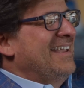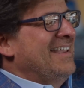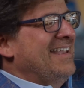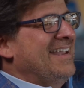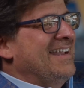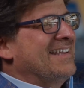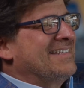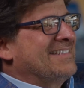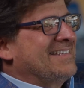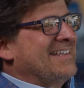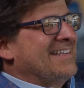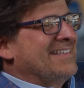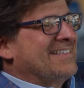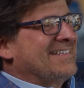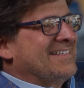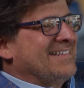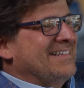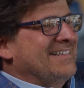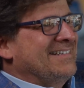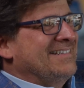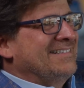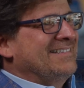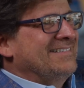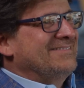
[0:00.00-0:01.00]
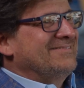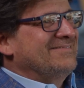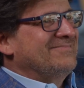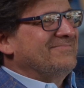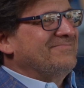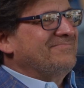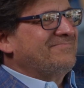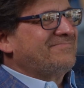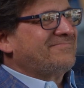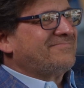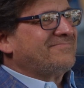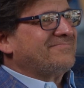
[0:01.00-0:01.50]
Yes, it's,
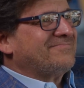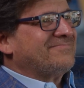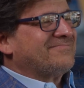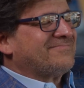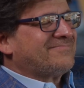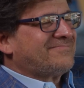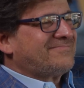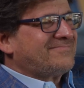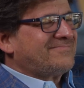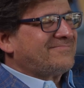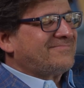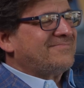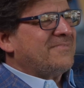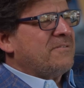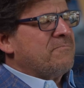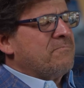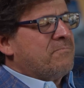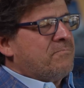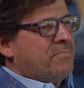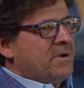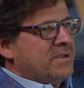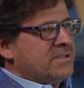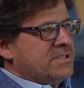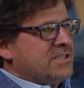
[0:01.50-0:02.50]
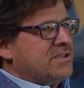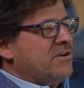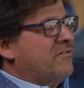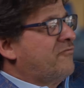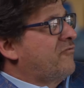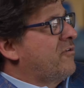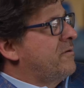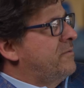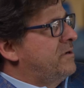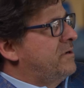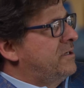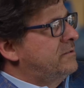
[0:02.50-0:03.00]
but so
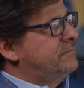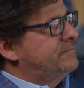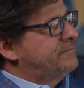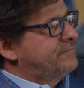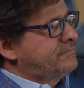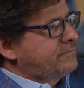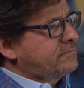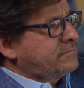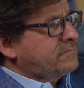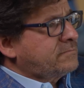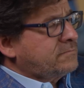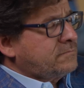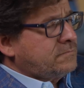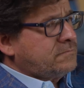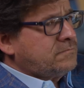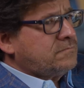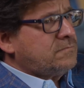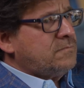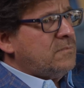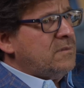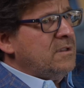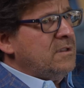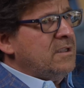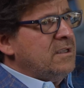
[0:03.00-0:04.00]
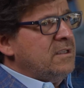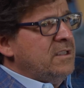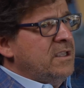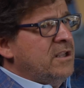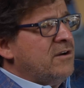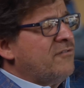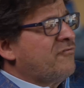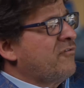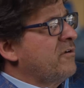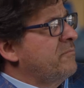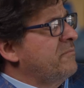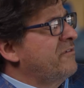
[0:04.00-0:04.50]
from a, you
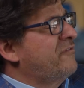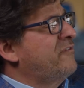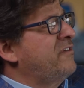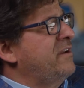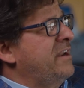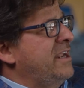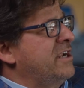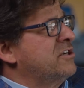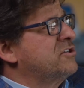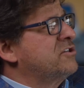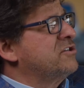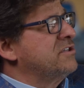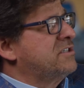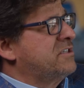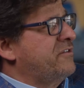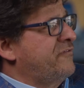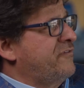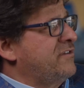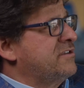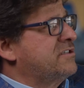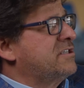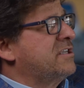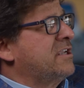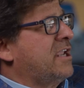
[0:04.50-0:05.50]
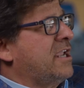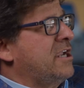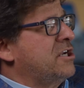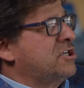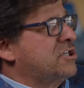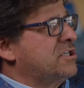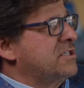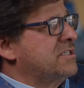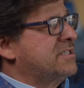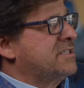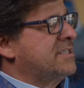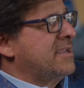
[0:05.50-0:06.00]
know, from a financial
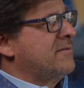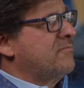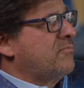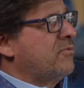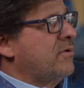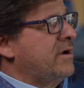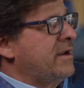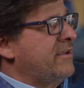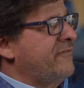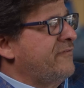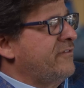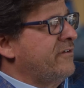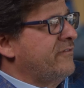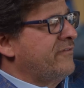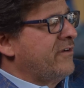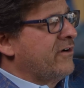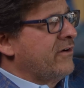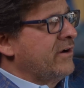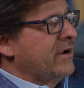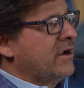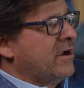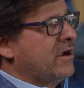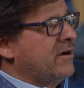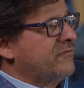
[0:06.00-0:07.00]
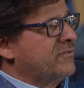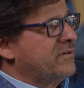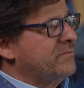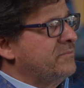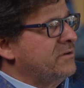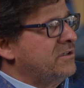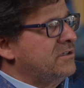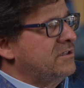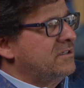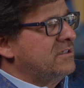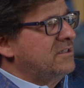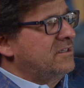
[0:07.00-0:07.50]
sophistication standpoint, I feel very
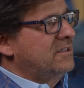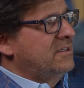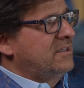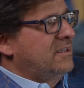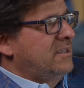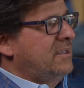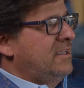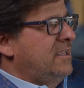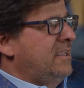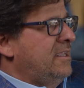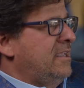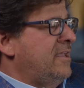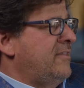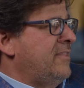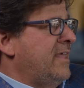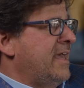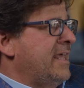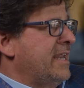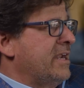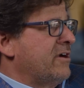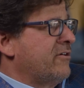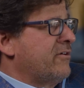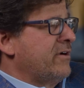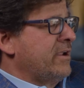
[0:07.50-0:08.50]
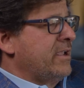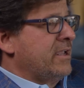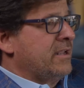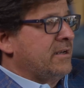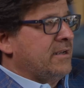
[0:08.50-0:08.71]
comfortable in that area.